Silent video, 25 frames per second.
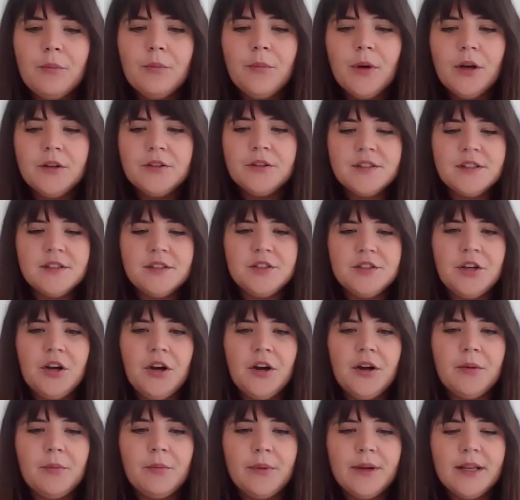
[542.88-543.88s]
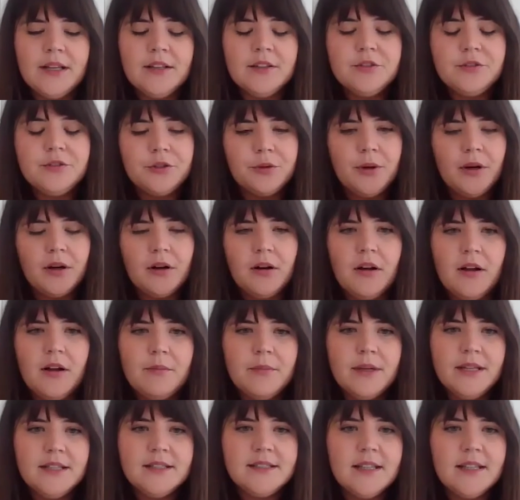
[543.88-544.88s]
most of the time we do our client
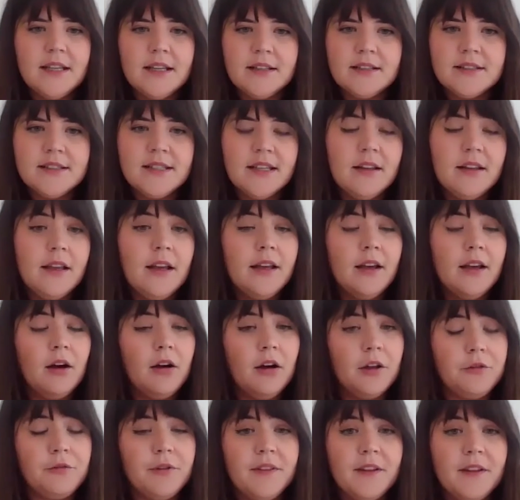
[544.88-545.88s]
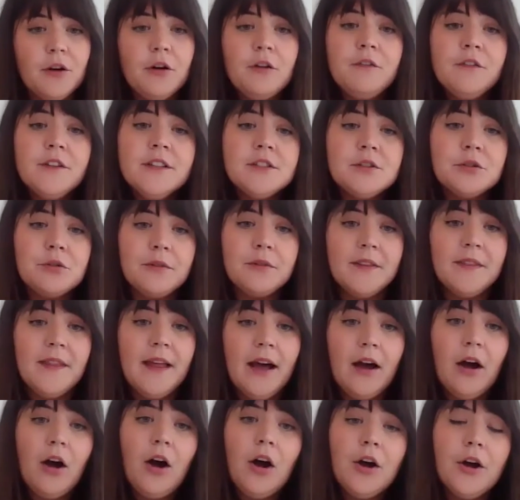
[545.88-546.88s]
meetings either in the office or in
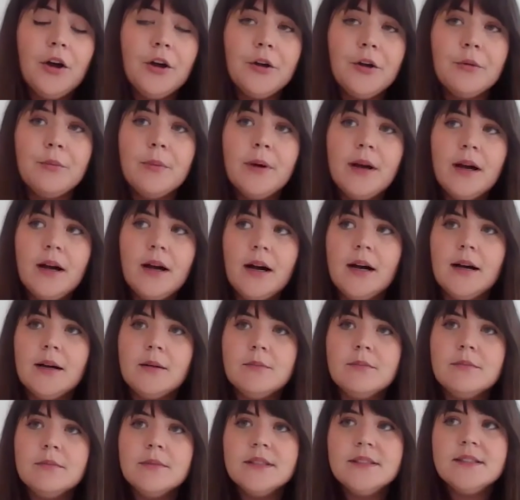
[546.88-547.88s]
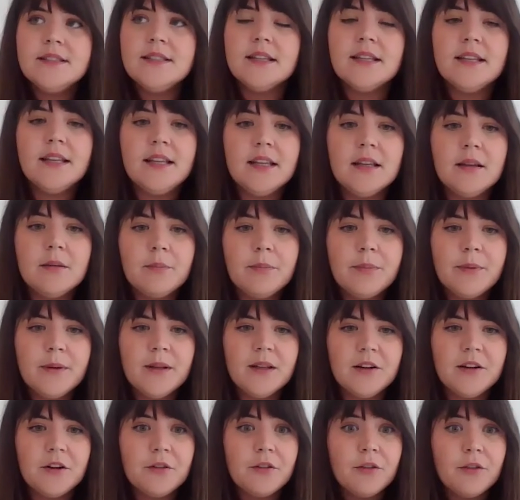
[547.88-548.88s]
their home to keep,
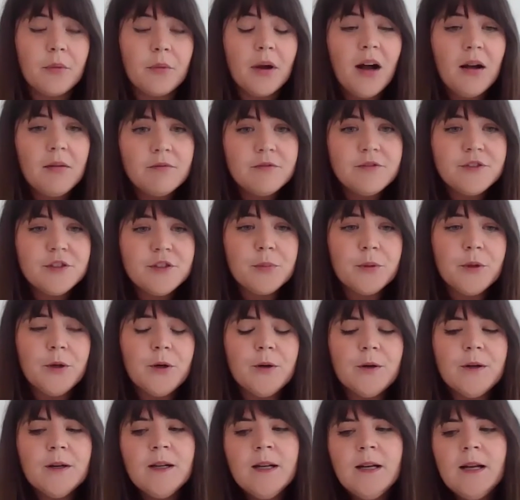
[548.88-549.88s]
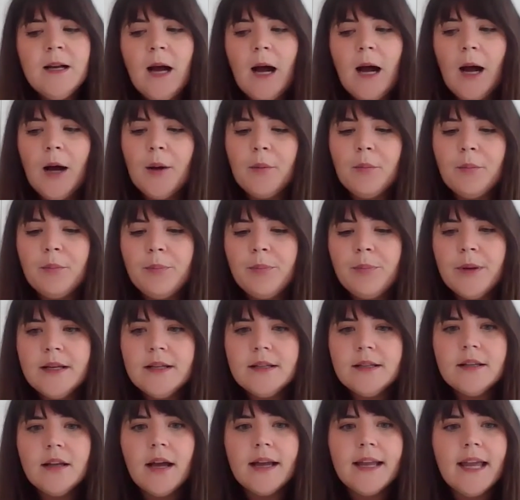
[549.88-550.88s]
you know, them comfortable.
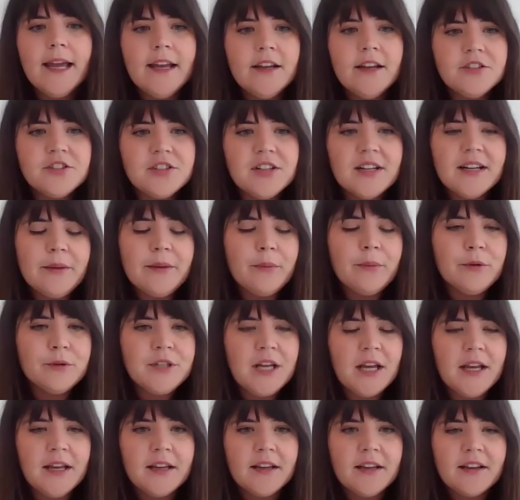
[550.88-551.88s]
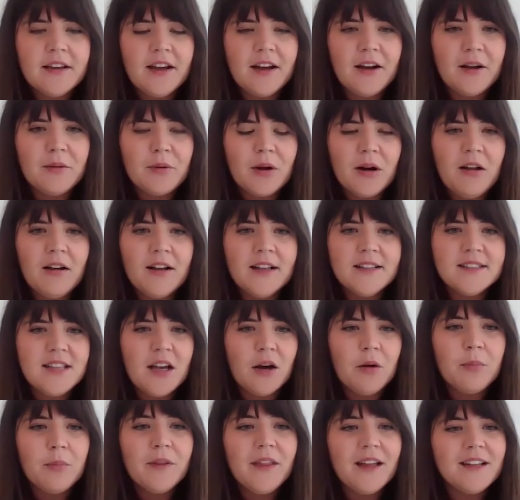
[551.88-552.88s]
But occasionally we'll take clients
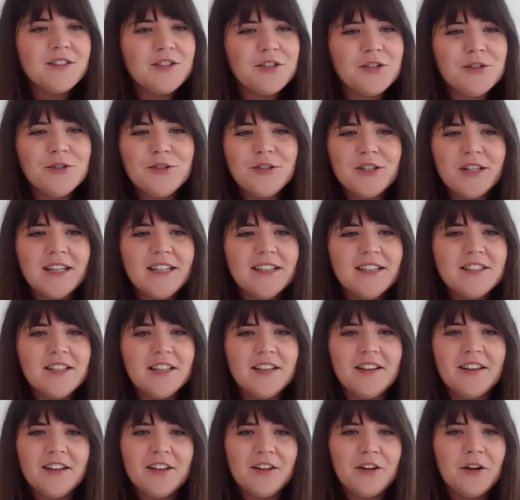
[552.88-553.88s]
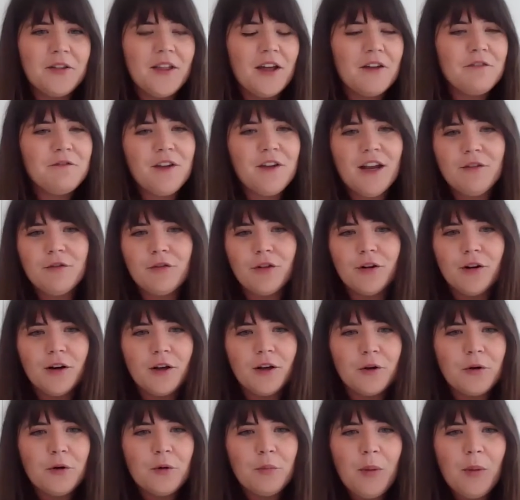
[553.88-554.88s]
out, but that's usually to, you know, their favourite
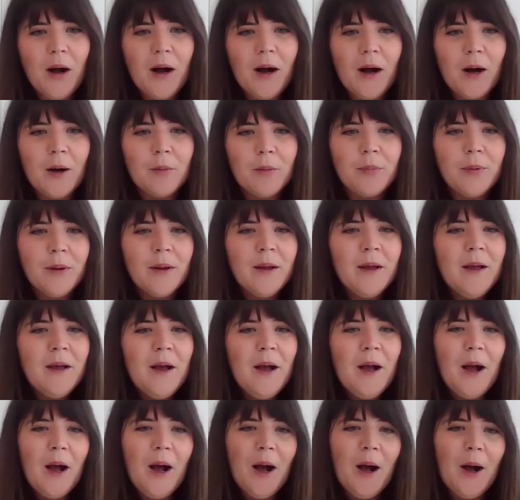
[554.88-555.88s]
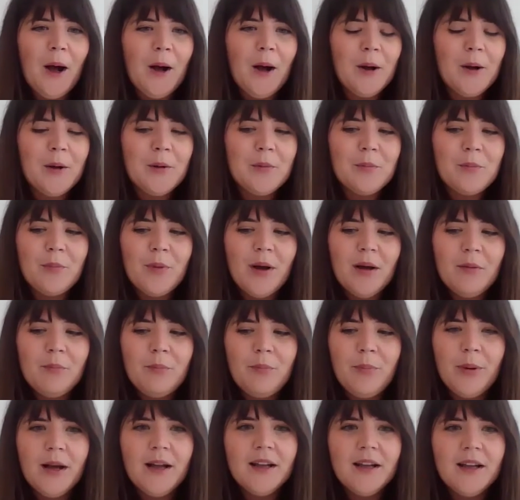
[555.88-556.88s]
local pub.
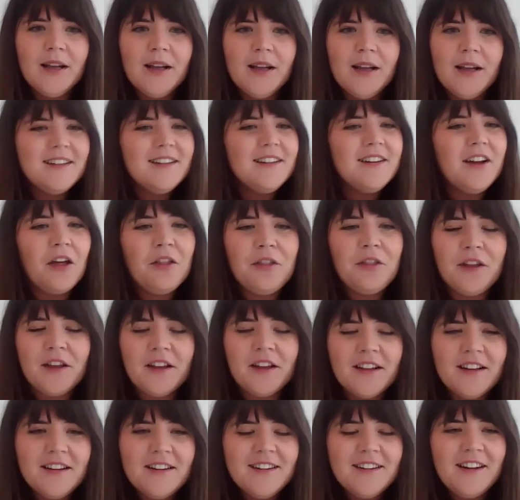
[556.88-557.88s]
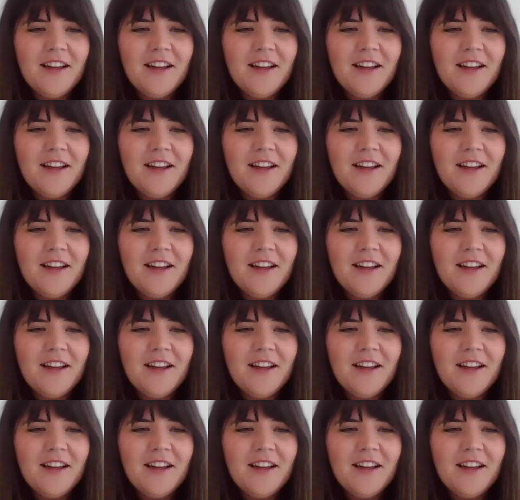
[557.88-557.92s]
But nothing